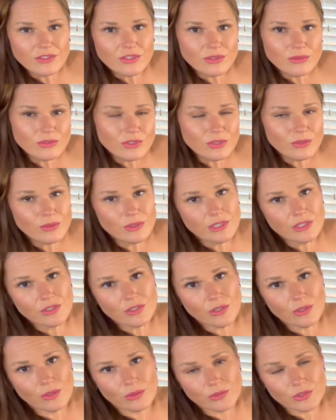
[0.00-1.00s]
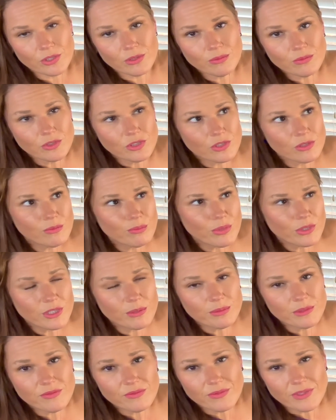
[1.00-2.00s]
Don't do it at all. Don't put
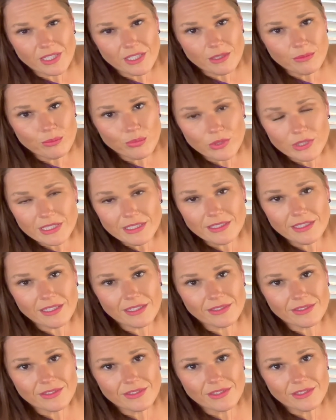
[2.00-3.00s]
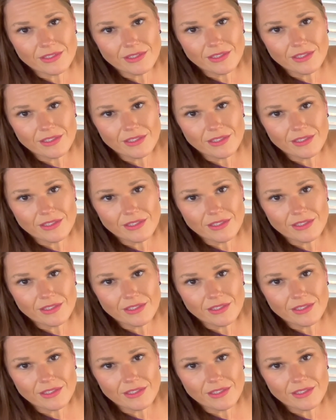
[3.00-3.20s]
up the fucking pretext.